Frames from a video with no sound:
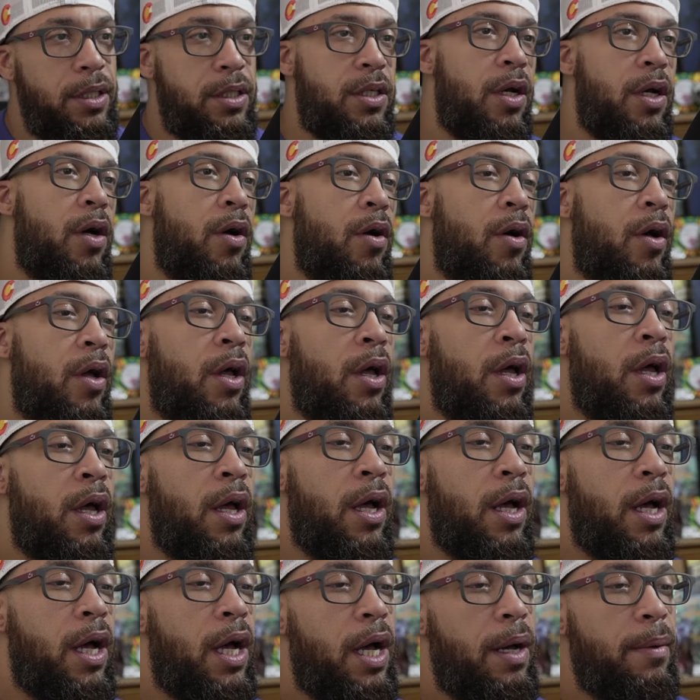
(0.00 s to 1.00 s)
So
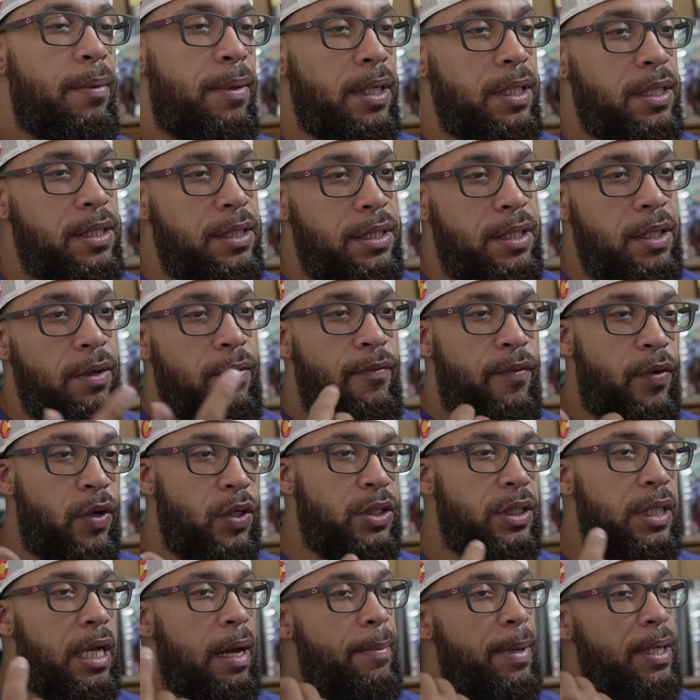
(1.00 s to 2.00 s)
because the
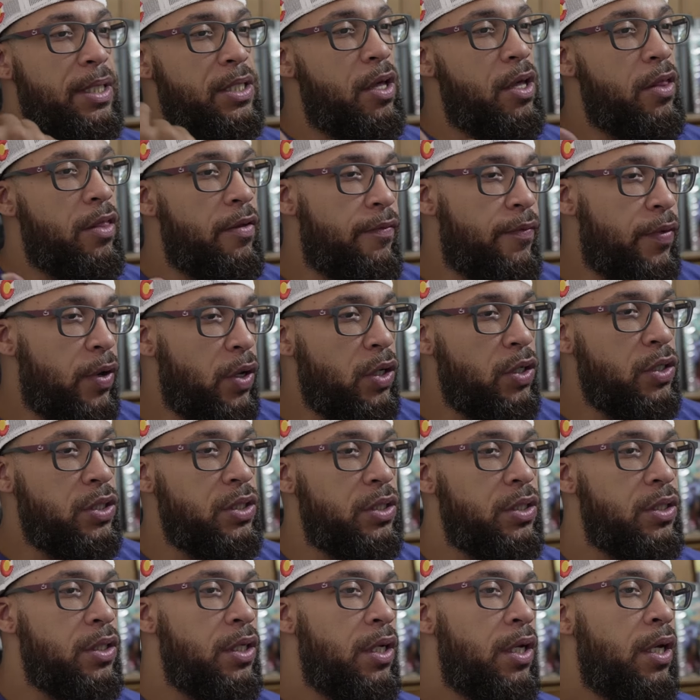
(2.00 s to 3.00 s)
first time I saw the
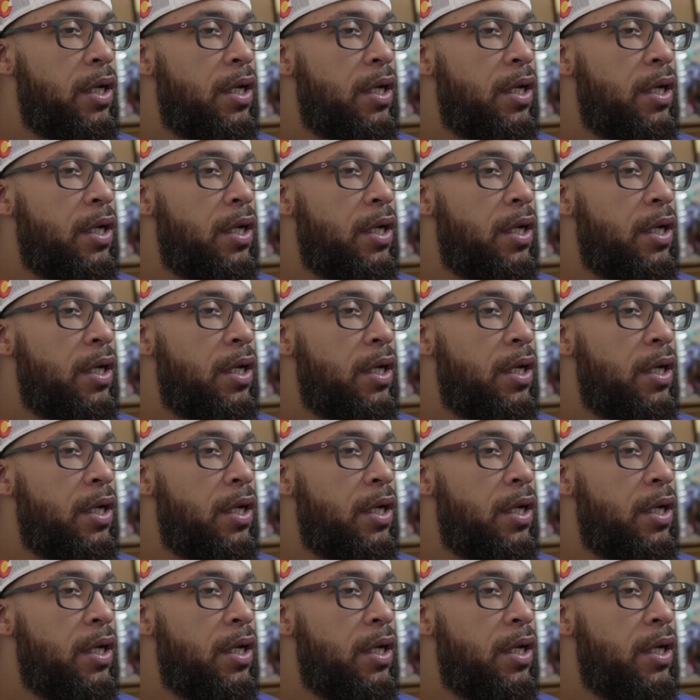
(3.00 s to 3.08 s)
first